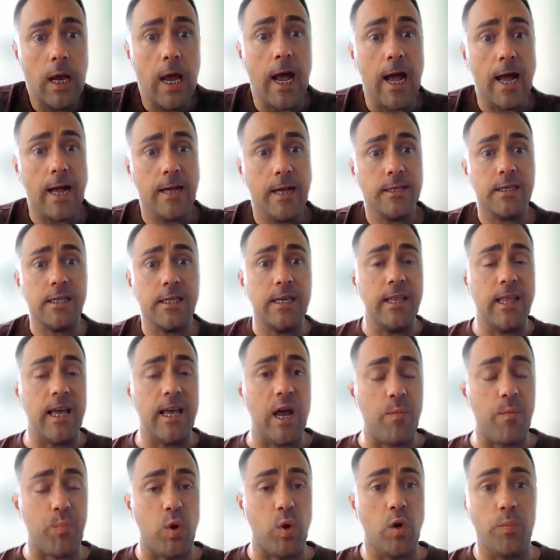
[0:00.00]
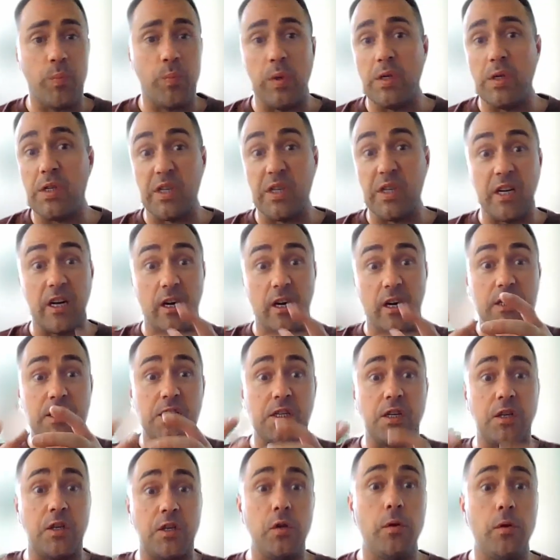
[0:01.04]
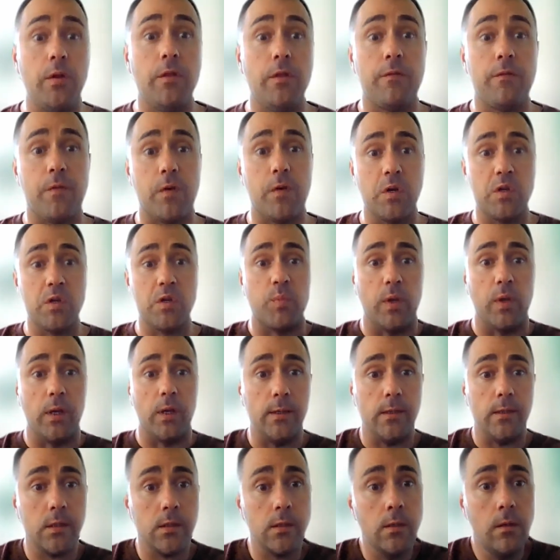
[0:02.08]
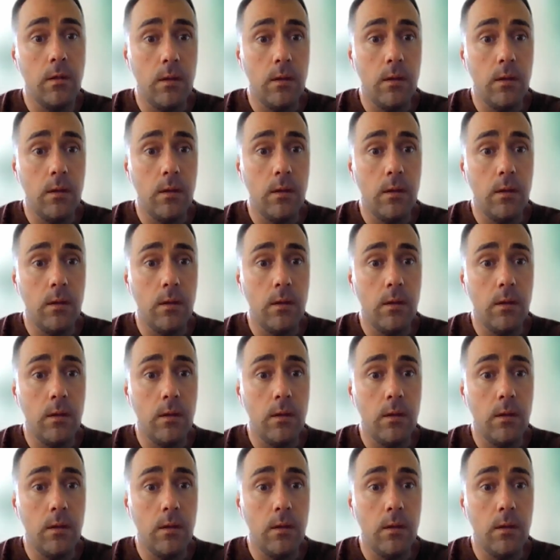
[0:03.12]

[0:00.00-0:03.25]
as to that purpose to constitute in the first place.